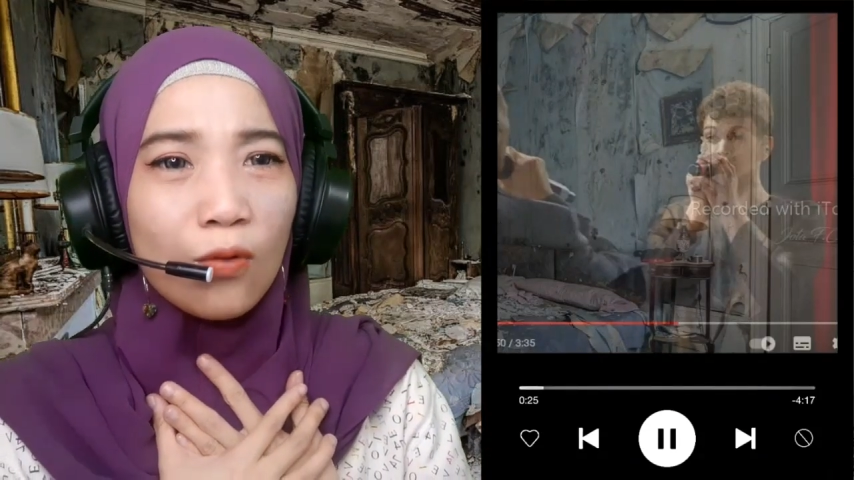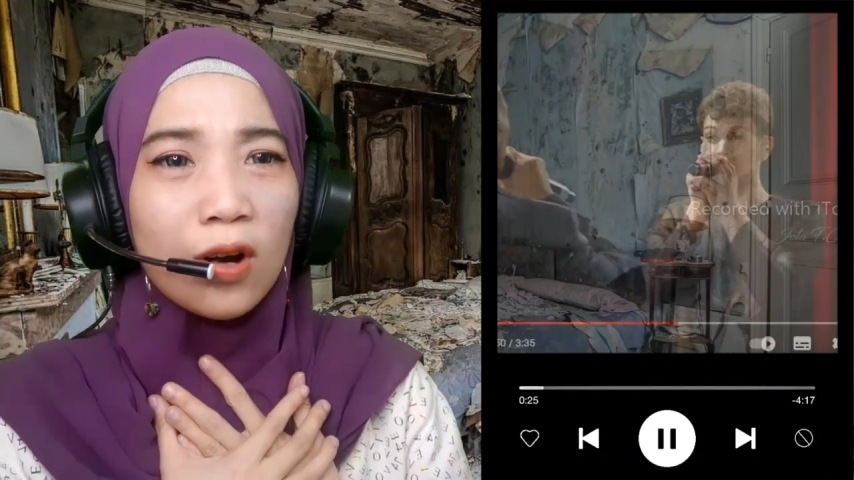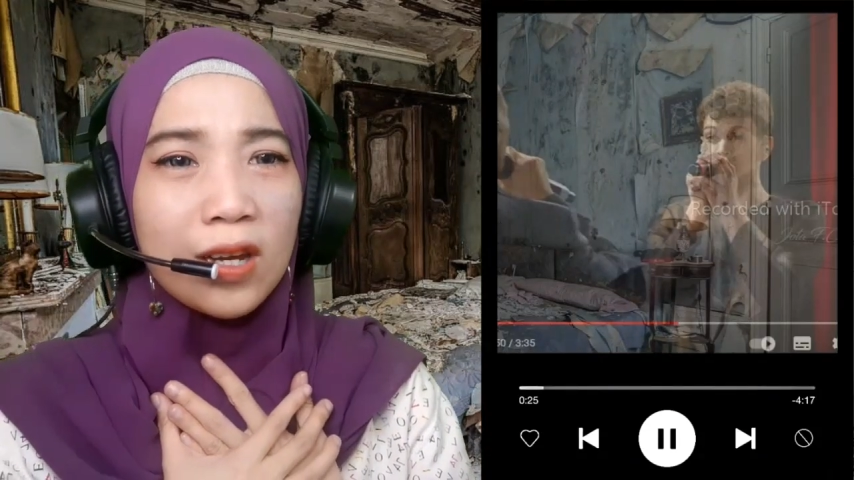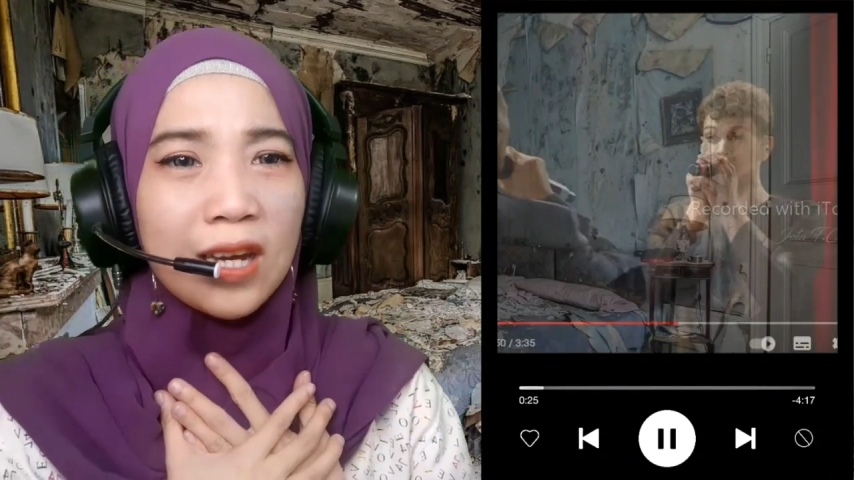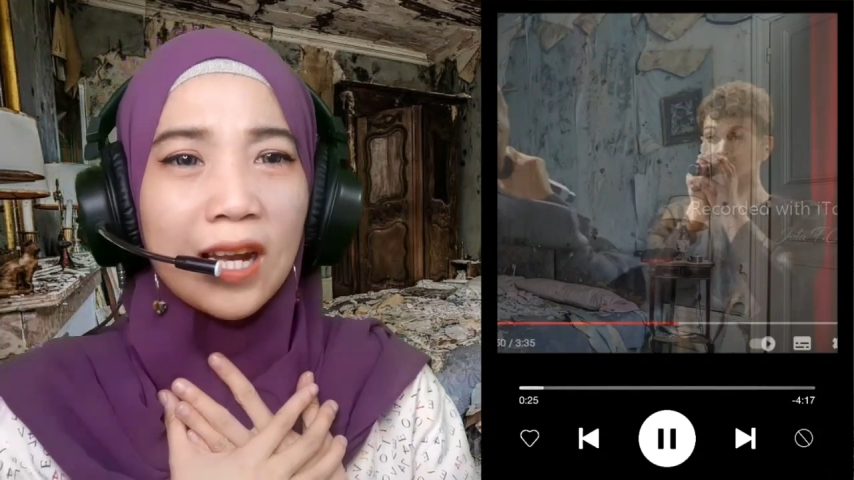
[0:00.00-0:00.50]

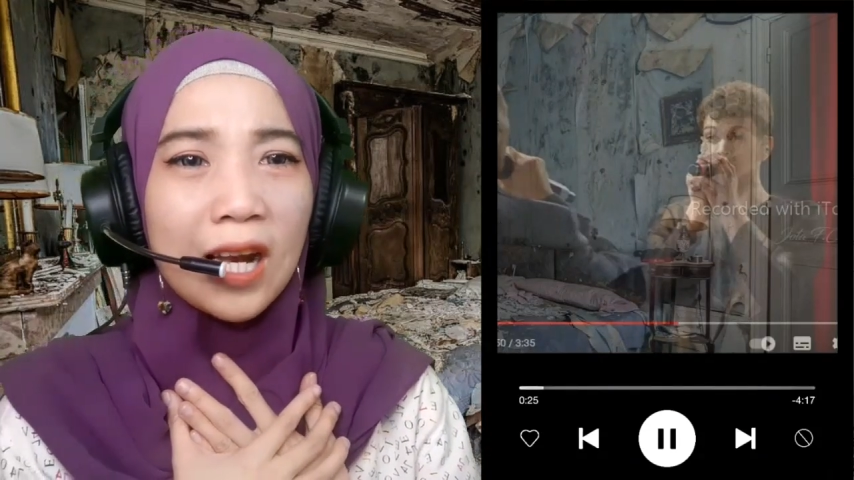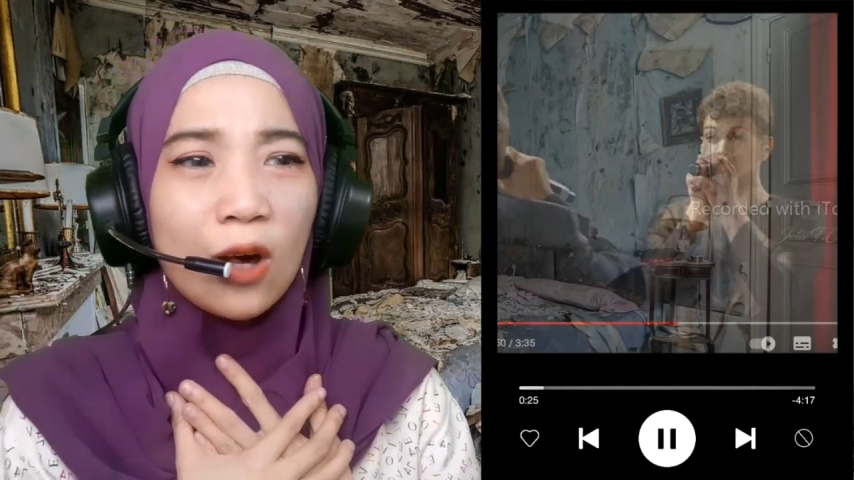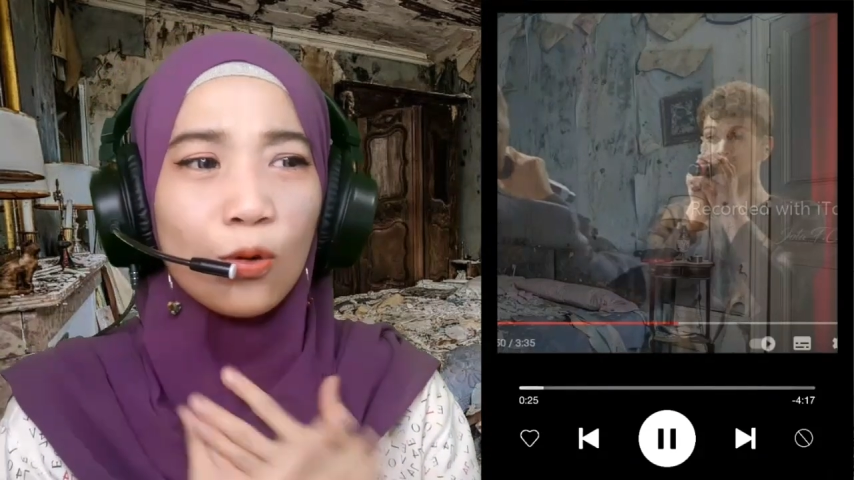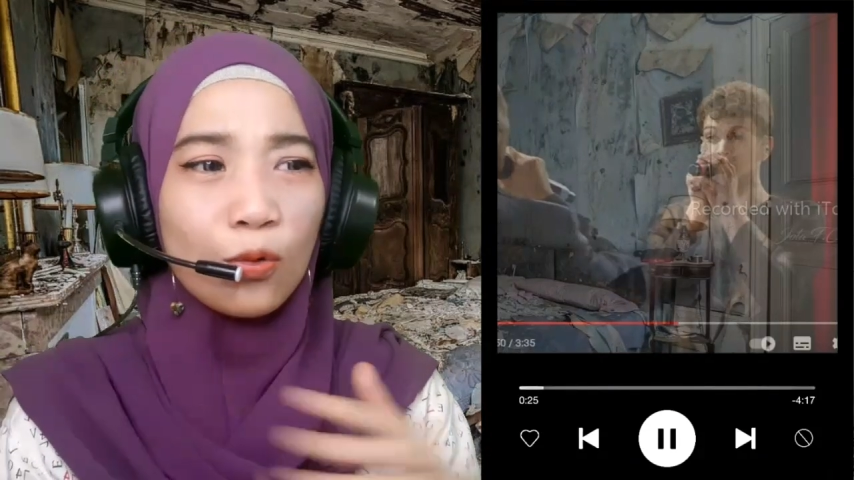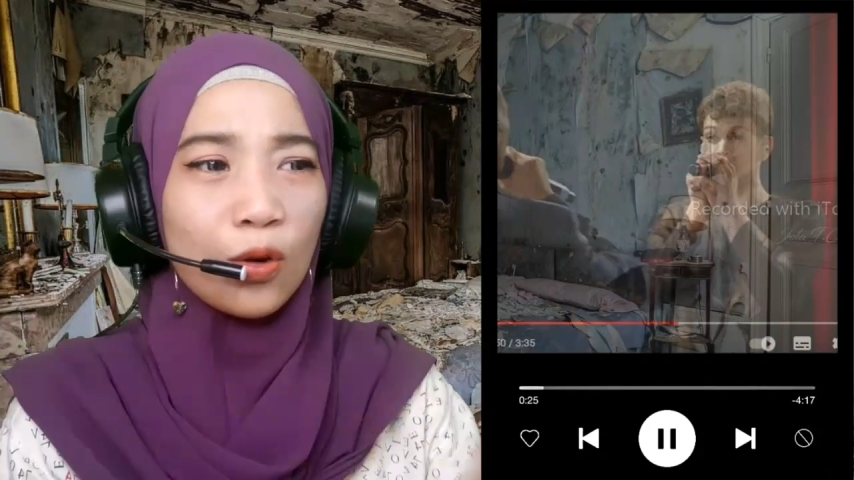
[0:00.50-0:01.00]
falling in
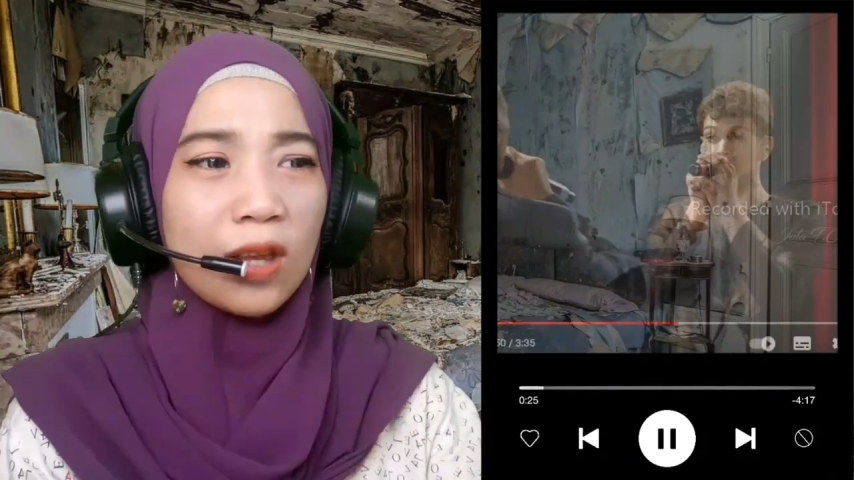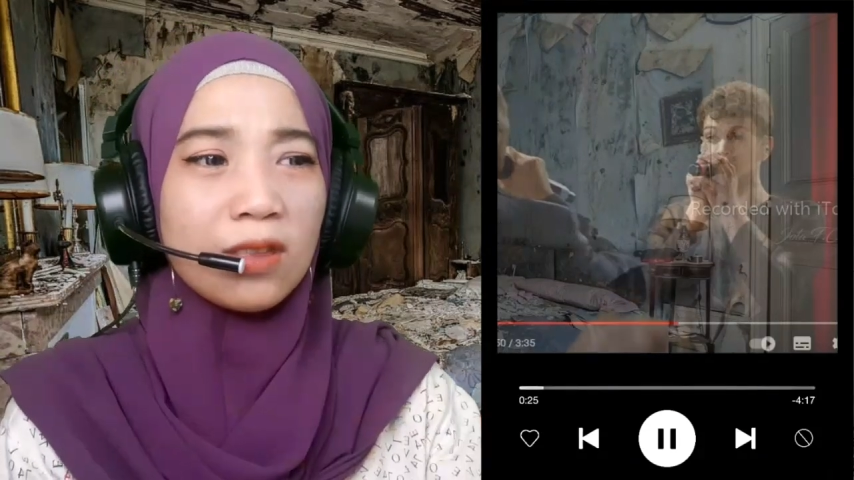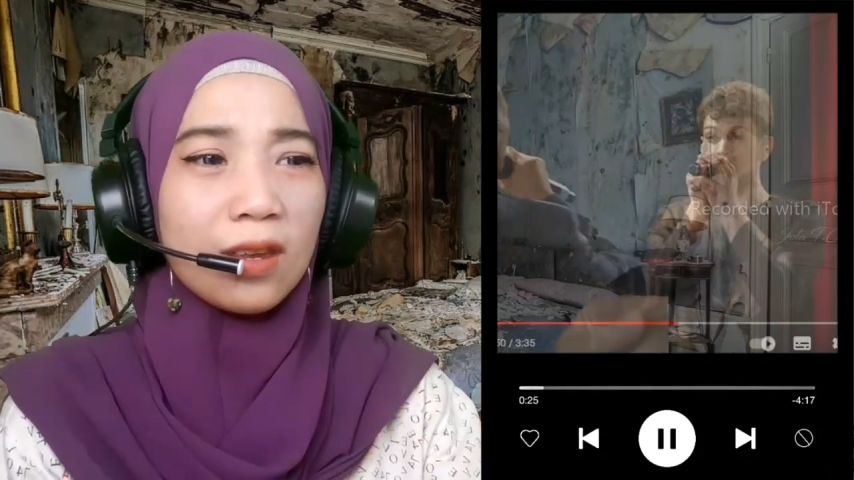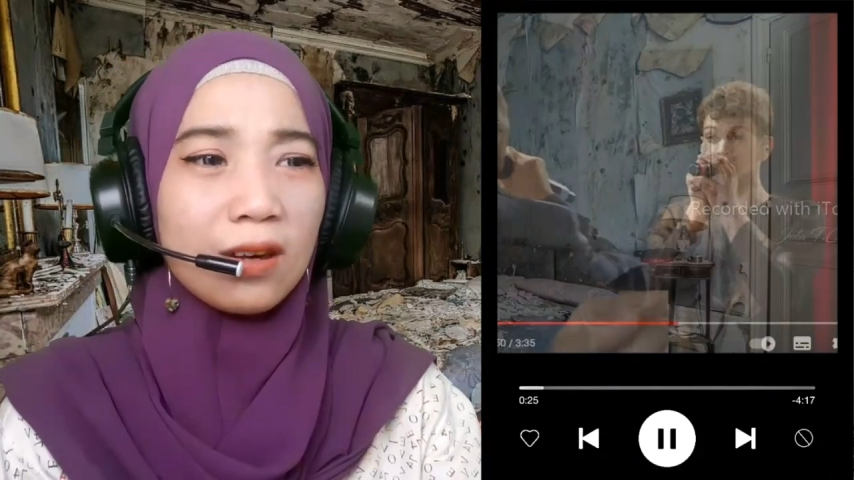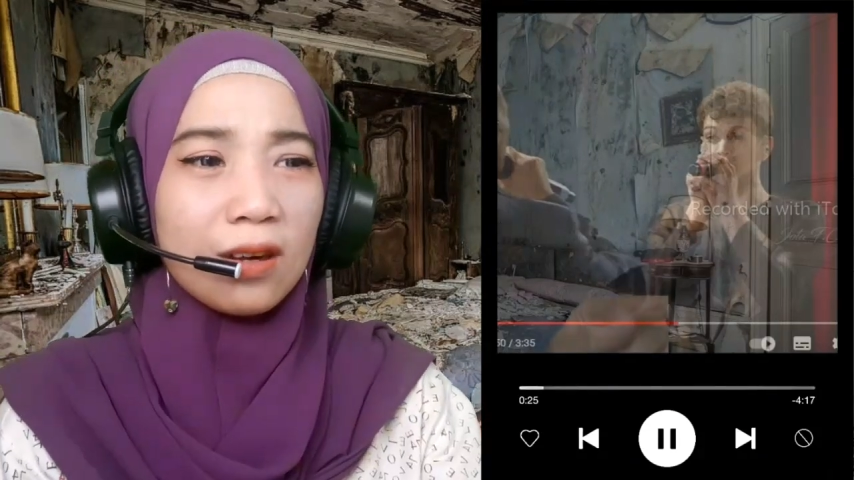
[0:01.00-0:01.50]
love
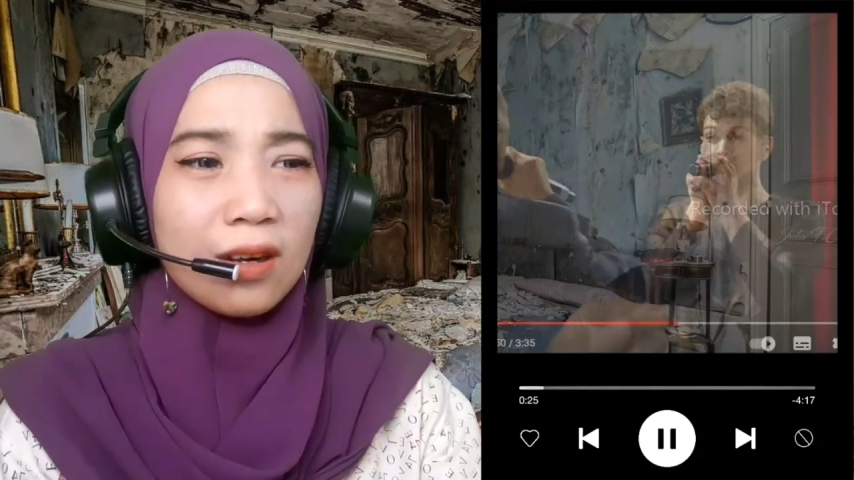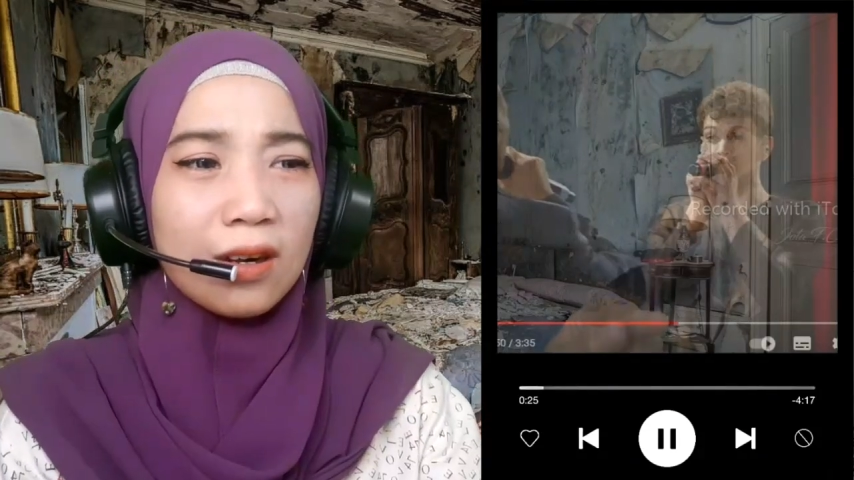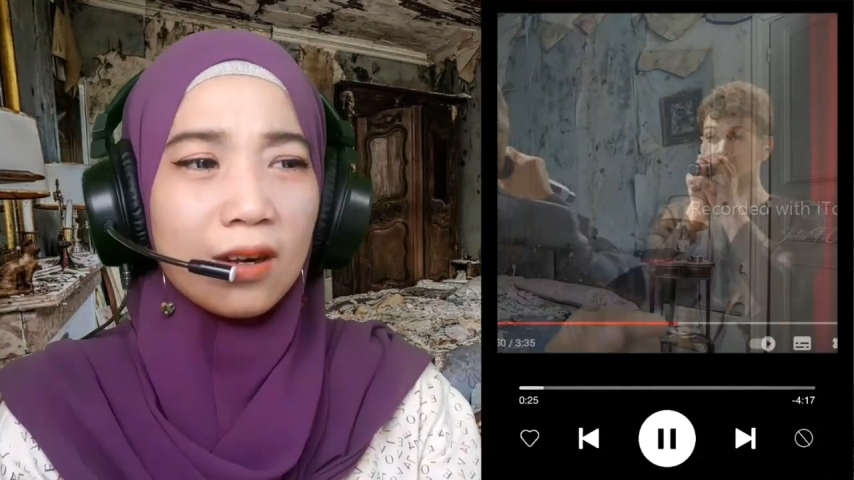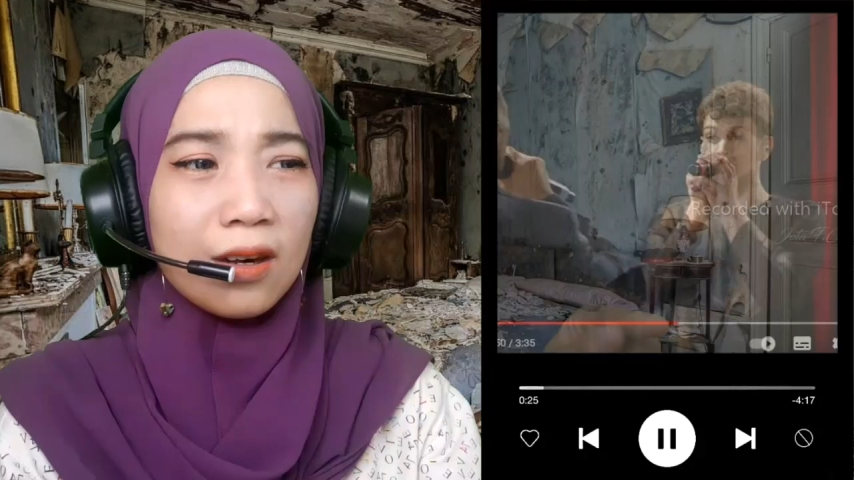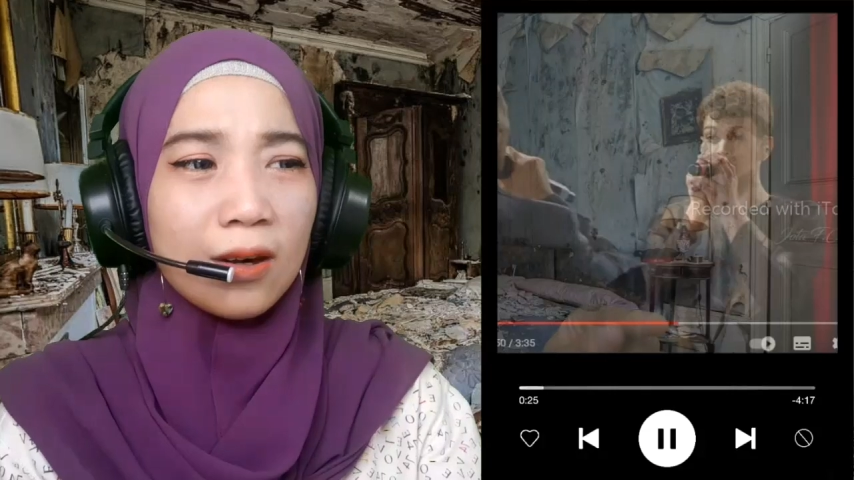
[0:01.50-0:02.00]
with
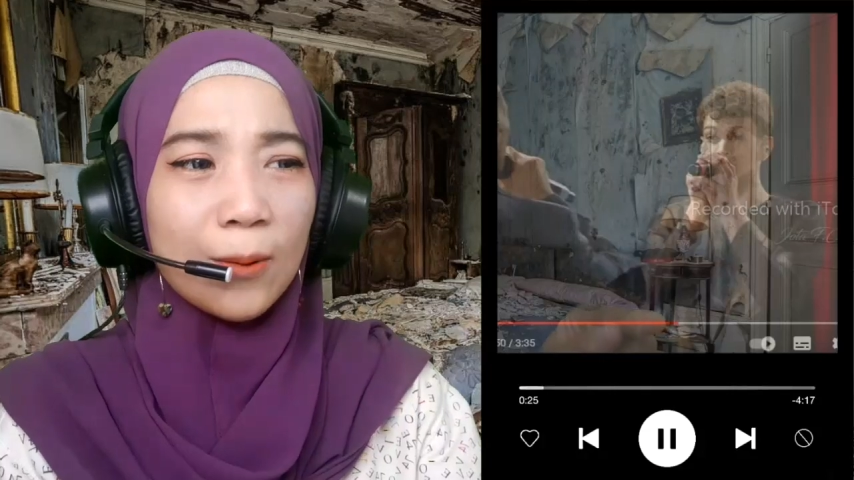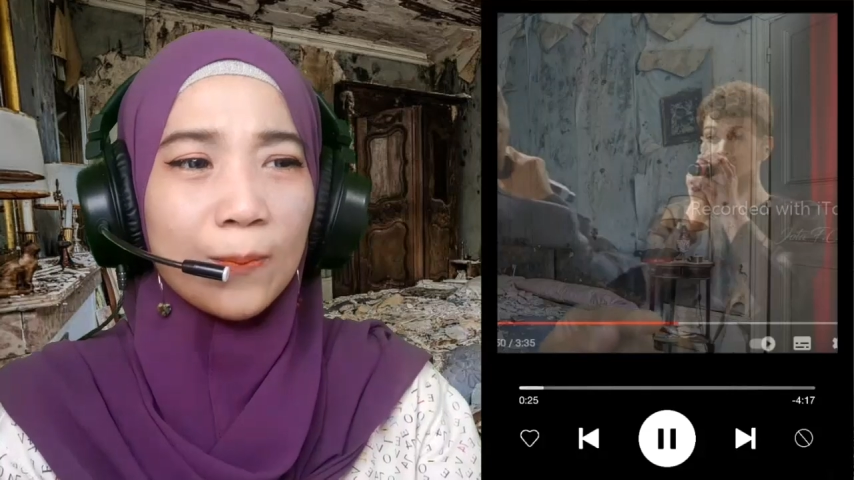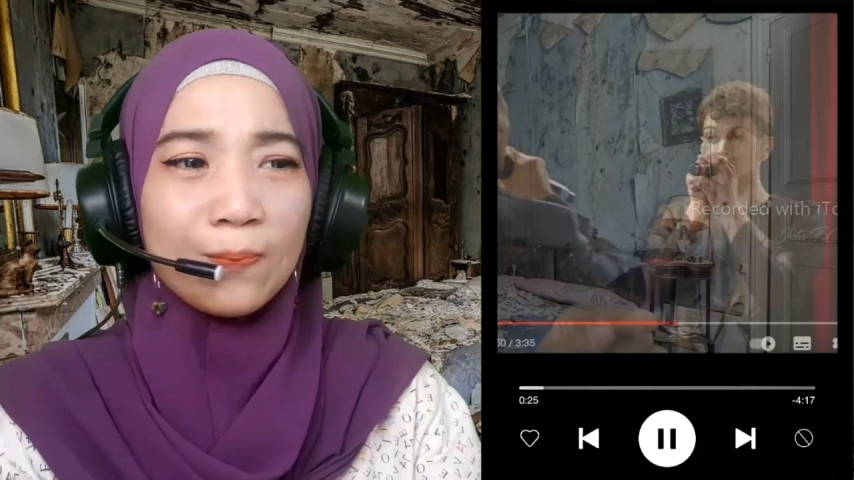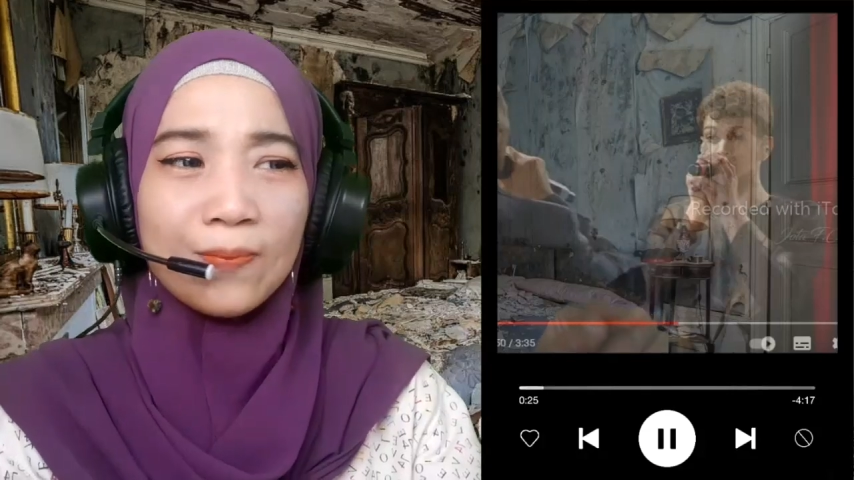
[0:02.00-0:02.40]
a